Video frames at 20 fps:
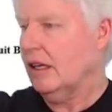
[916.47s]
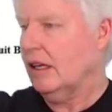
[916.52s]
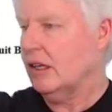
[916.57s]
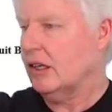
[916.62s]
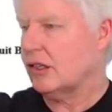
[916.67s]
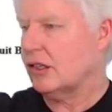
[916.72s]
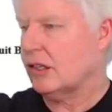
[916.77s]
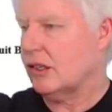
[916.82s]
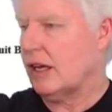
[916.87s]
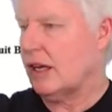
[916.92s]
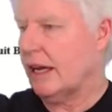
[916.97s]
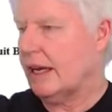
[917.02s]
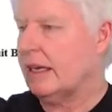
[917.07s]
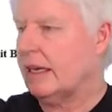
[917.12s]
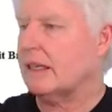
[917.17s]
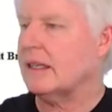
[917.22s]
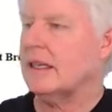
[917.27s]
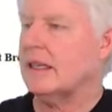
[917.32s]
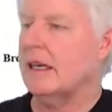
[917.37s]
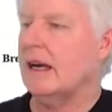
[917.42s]
You just take
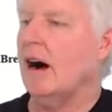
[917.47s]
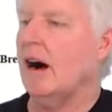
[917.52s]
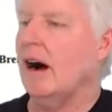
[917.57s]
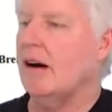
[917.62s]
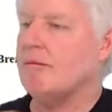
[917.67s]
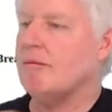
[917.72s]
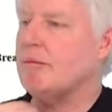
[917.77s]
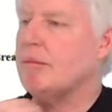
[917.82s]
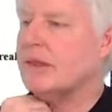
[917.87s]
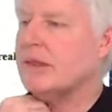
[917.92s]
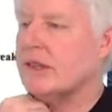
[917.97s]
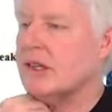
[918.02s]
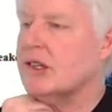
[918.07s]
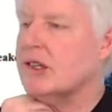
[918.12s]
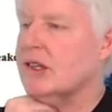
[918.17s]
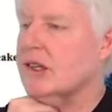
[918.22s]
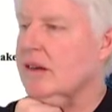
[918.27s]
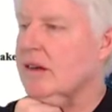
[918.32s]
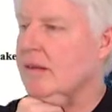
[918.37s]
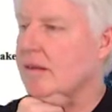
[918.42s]
it to the off
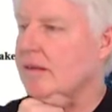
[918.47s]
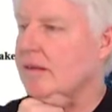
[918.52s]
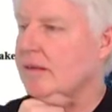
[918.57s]
position.